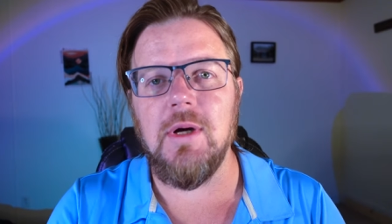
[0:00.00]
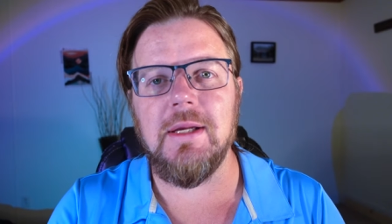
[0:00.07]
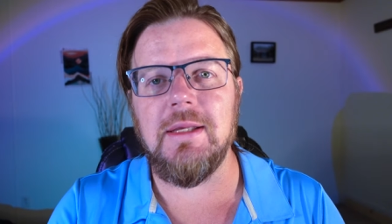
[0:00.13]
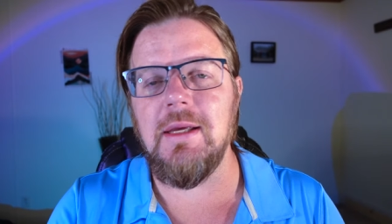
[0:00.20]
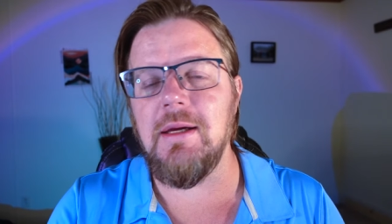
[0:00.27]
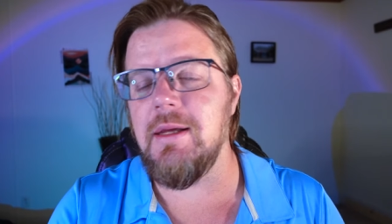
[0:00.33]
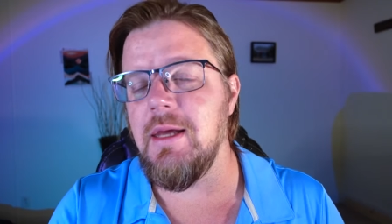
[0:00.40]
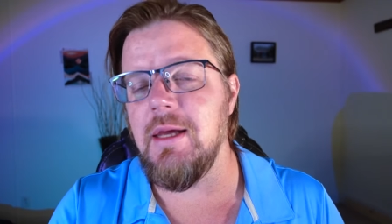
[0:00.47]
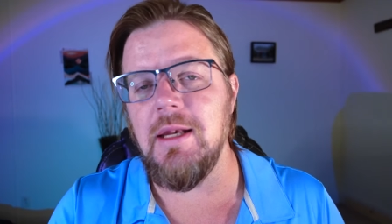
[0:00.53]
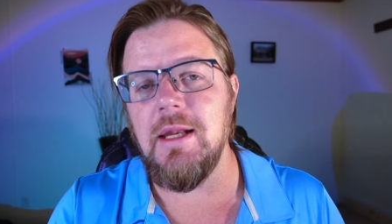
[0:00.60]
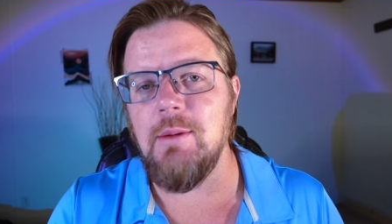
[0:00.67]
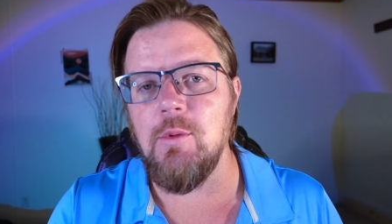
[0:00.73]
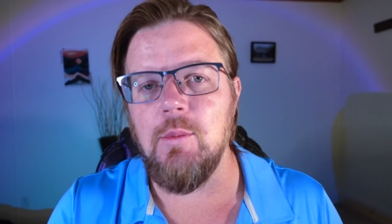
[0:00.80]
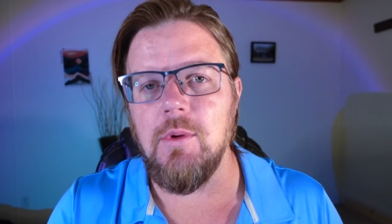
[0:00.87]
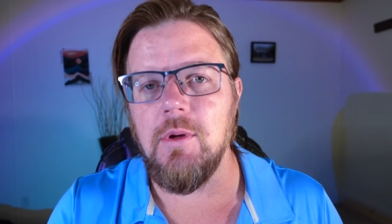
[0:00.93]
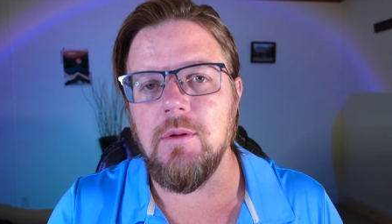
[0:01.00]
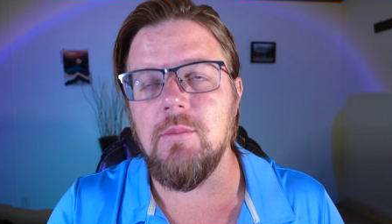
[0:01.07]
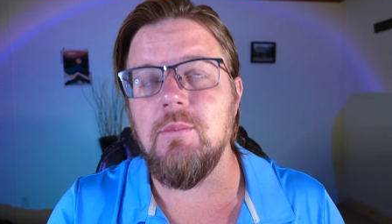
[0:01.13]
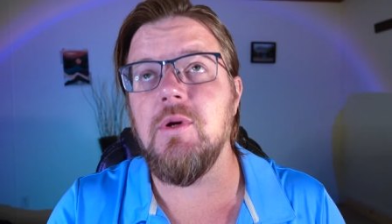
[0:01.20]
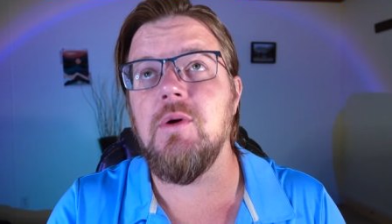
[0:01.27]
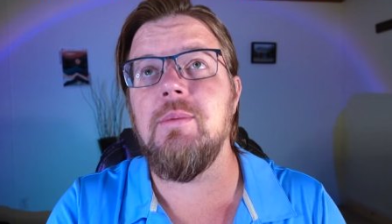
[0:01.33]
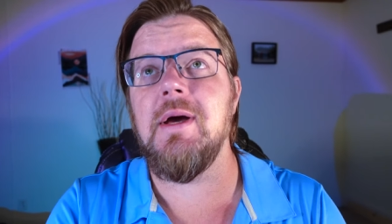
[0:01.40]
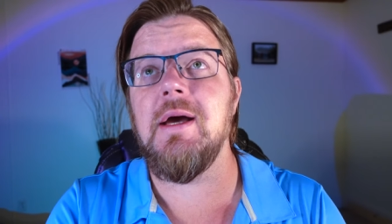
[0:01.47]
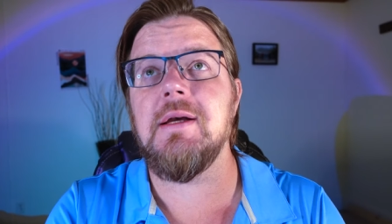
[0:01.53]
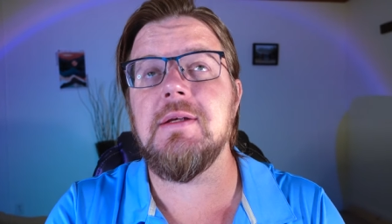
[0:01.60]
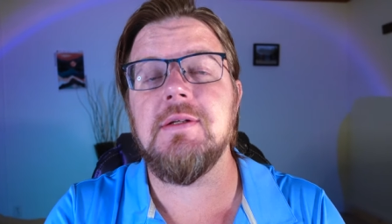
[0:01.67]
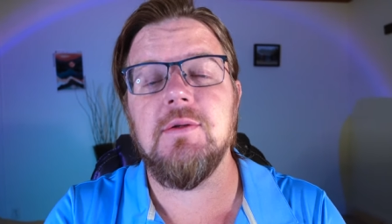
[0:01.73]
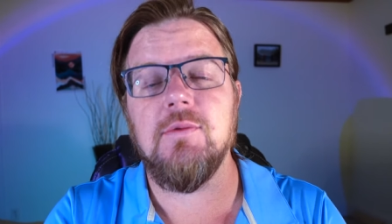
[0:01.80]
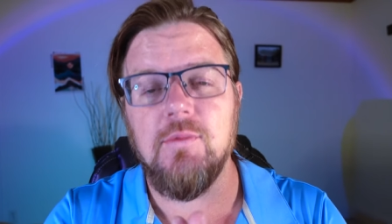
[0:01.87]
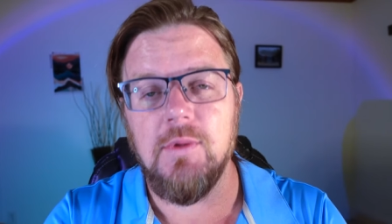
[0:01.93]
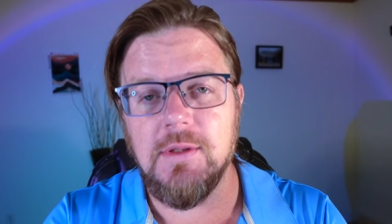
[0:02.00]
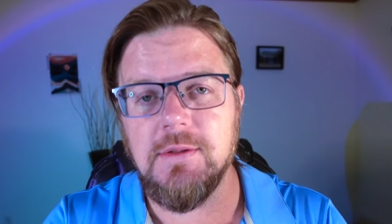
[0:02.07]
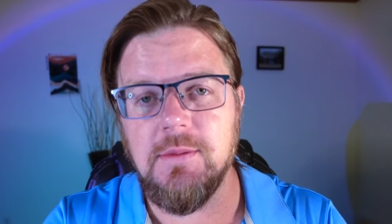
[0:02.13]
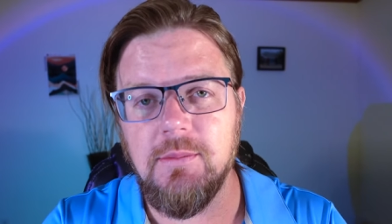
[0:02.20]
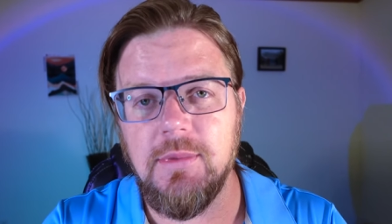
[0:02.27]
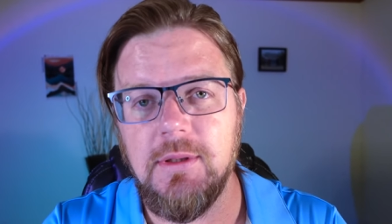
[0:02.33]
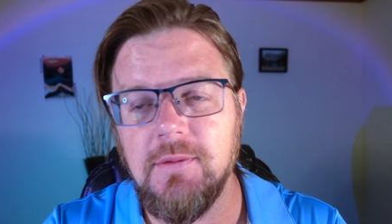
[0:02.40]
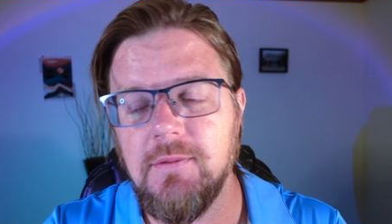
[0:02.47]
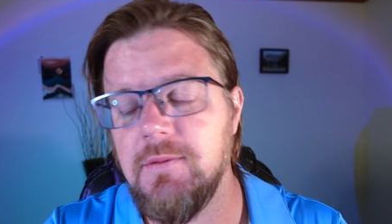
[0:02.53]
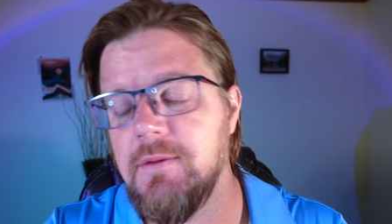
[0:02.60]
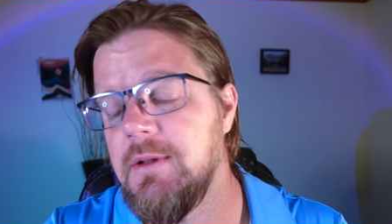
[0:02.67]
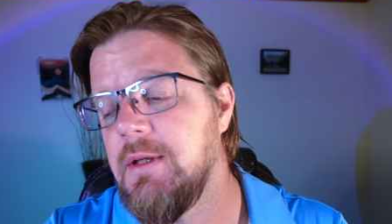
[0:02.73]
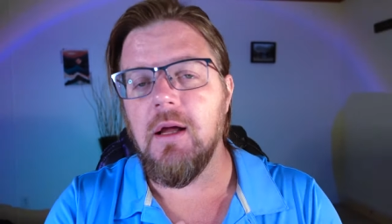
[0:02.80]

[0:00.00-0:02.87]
I, I can't name them all. Bill Paxton, rest in peace.